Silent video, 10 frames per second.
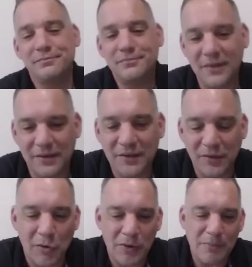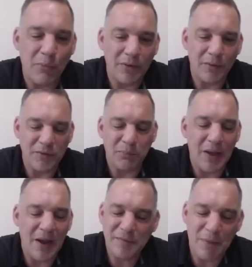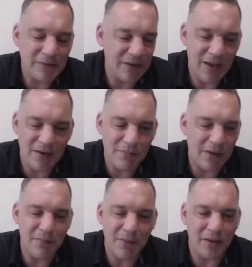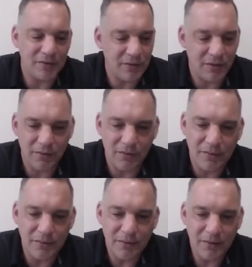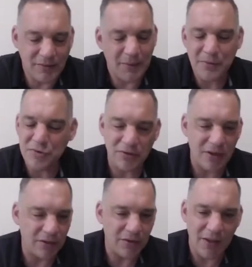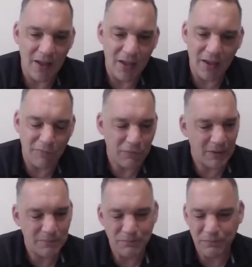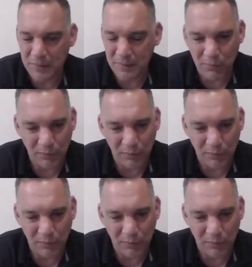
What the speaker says: it's a learning point. It was a blind spot that I had in my command. Because I'm usually a good guy. I feel like people